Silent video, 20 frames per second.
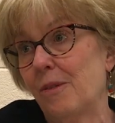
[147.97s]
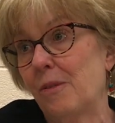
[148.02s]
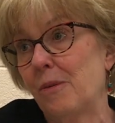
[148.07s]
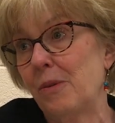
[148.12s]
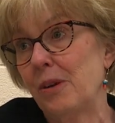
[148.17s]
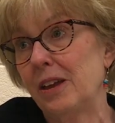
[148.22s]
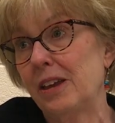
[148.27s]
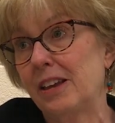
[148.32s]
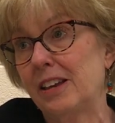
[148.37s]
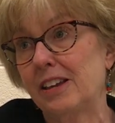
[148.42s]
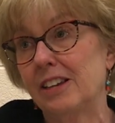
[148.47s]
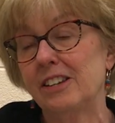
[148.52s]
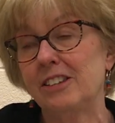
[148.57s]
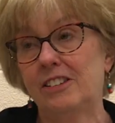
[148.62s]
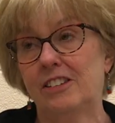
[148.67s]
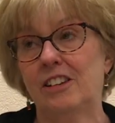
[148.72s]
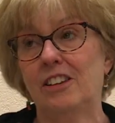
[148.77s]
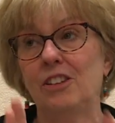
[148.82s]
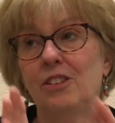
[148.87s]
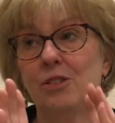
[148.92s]
We
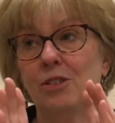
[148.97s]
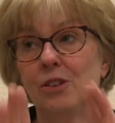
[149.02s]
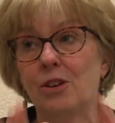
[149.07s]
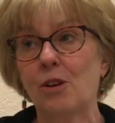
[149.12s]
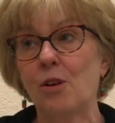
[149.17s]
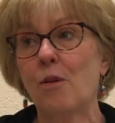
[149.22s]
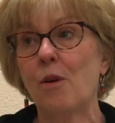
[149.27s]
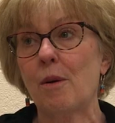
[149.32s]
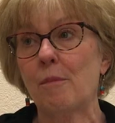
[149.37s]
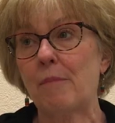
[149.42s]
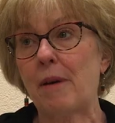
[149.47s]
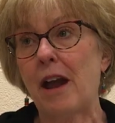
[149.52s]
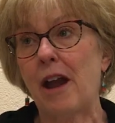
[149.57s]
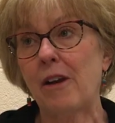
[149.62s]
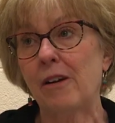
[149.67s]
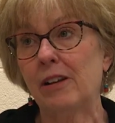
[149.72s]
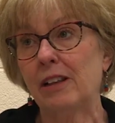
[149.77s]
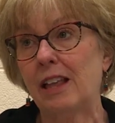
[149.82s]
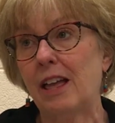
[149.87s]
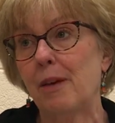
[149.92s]
continue to go on
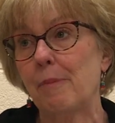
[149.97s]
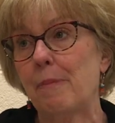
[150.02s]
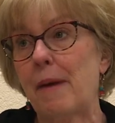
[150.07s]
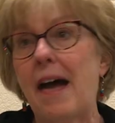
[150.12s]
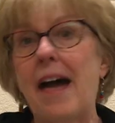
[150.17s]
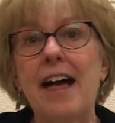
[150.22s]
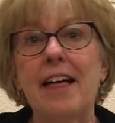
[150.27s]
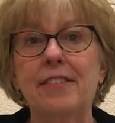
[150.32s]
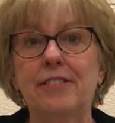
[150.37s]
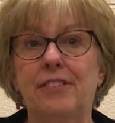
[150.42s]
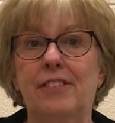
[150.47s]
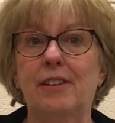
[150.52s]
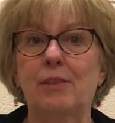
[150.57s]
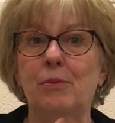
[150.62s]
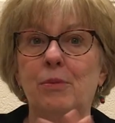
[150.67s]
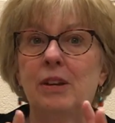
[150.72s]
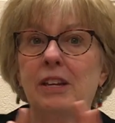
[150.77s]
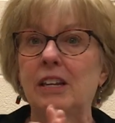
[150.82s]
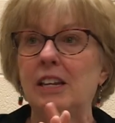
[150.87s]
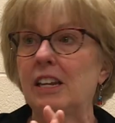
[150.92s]
parallel paths, and
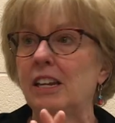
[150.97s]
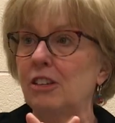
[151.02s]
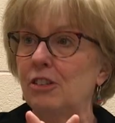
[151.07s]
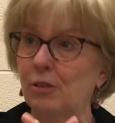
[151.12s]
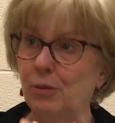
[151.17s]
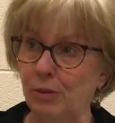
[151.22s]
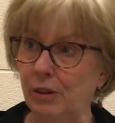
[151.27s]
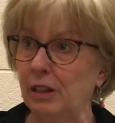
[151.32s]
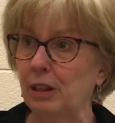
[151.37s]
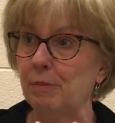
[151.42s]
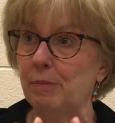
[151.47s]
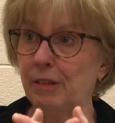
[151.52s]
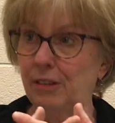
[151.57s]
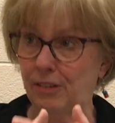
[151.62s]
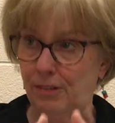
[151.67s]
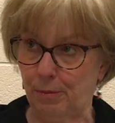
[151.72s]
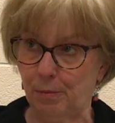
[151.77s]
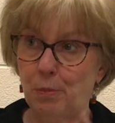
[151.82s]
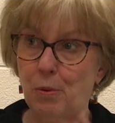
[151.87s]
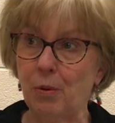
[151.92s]
we need to really be
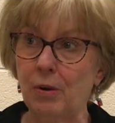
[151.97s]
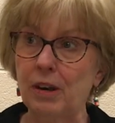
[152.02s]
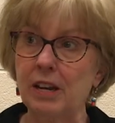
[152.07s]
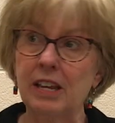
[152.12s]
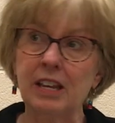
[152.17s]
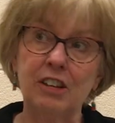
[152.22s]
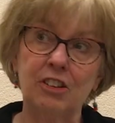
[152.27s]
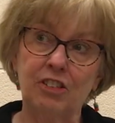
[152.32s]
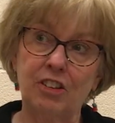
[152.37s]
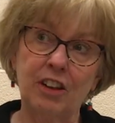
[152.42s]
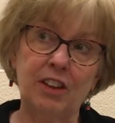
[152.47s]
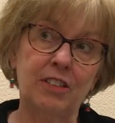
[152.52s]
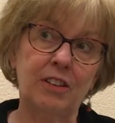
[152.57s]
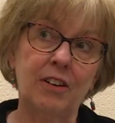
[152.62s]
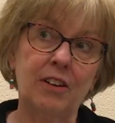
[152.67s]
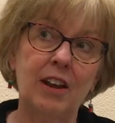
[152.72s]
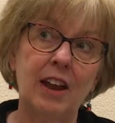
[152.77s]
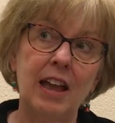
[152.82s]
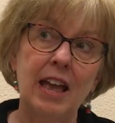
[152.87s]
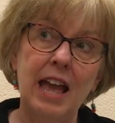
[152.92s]
supporting each
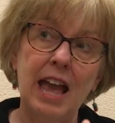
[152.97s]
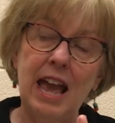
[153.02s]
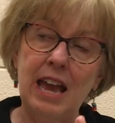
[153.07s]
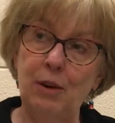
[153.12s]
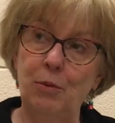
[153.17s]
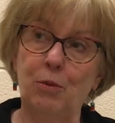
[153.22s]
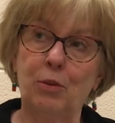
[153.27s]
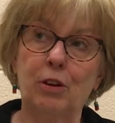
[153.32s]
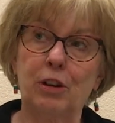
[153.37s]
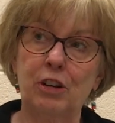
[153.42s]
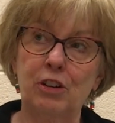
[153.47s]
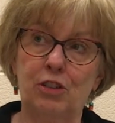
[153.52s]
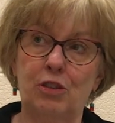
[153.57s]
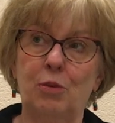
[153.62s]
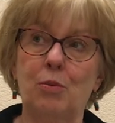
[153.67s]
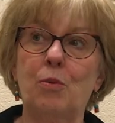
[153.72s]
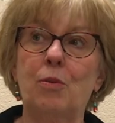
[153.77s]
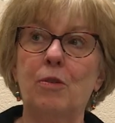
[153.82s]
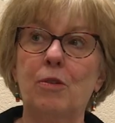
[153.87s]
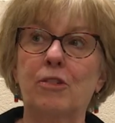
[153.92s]
other and working
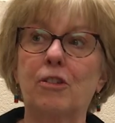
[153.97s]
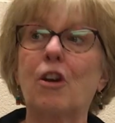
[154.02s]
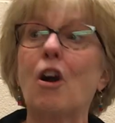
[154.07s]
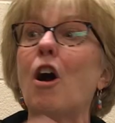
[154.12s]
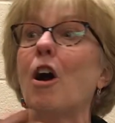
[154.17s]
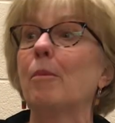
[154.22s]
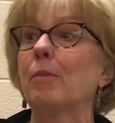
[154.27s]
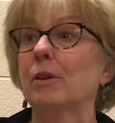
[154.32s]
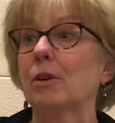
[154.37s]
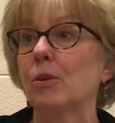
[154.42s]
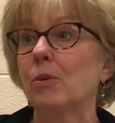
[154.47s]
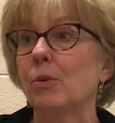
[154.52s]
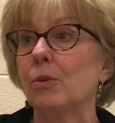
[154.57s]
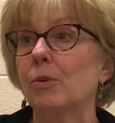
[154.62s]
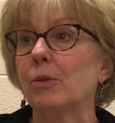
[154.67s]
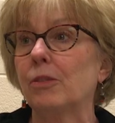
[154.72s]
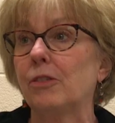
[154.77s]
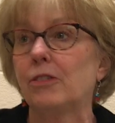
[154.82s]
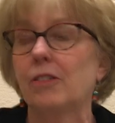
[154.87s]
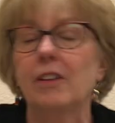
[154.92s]
towards common
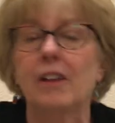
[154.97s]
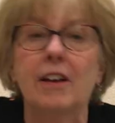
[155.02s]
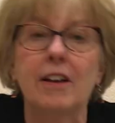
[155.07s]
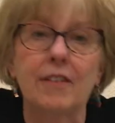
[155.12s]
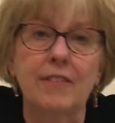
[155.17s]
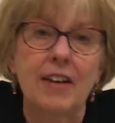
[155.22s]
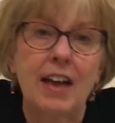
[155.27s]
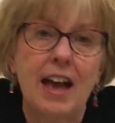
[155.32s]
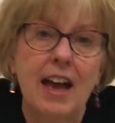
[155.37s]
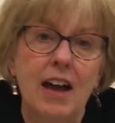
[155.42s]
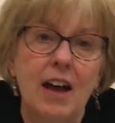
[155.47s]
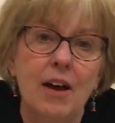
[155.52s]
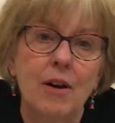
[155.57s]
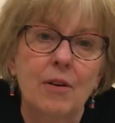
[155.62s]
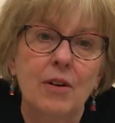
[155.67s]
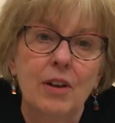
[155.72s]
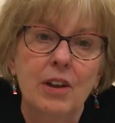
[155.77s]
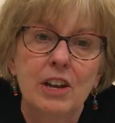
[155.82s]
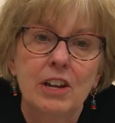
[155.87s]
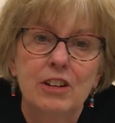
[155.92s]
goals of
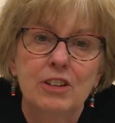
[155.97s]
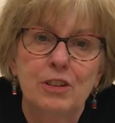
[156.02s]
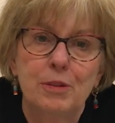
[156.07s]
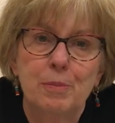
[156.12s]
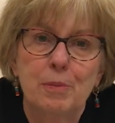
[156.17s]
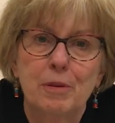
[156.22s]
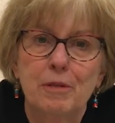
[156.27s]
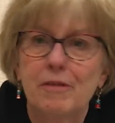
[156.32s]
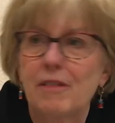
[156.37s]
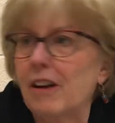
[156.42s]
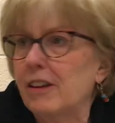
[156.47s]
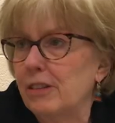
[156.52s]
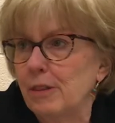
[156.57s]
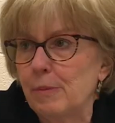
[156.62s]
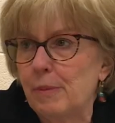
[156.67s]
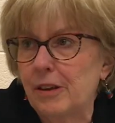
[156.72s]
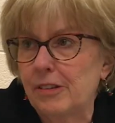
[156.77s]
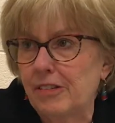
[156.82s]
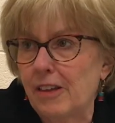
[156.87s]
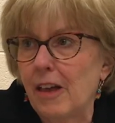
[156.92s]
how to provide the
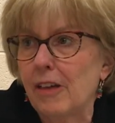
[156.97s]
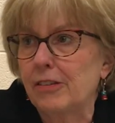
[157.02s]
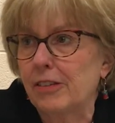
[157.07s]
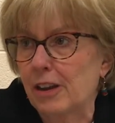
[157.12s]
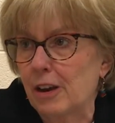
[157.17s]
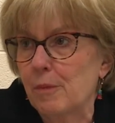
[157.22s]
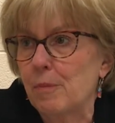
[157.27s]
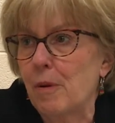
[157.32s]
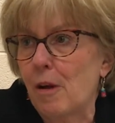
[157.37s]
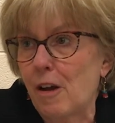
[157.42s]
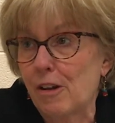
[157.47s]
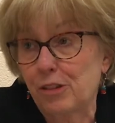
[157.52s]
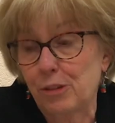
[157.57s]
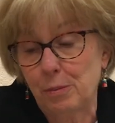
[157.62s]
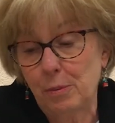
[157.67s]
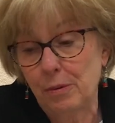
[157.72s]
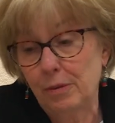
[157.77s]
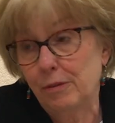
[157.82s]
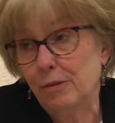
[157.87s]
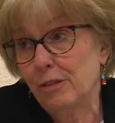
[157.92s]
best healthcare
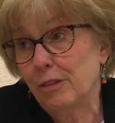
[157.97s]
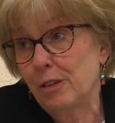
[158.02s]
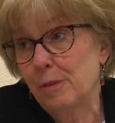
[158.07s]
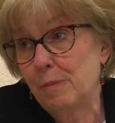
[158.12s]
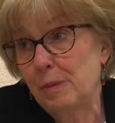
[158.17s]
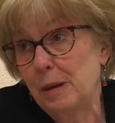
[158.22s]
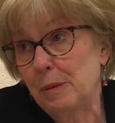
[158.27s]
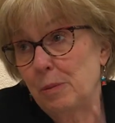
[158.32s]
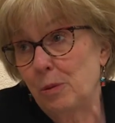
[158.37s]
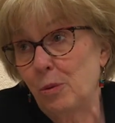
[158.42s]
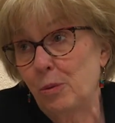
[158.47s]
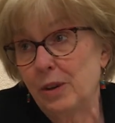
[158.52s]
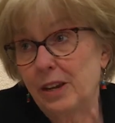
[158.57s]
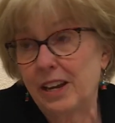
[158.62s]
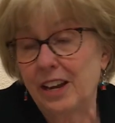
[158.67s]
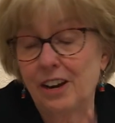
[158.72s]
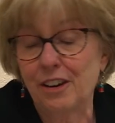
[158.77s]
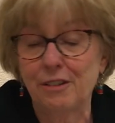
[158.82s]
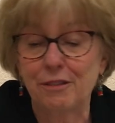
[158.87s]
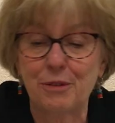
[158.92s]
possible for the people we
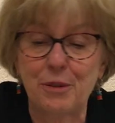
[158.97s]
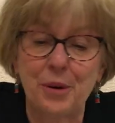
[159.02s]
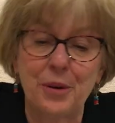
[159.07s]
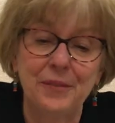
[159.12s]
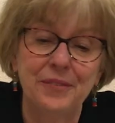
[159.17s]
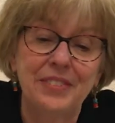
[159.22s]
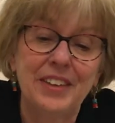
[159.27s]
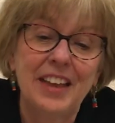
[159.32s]
care for.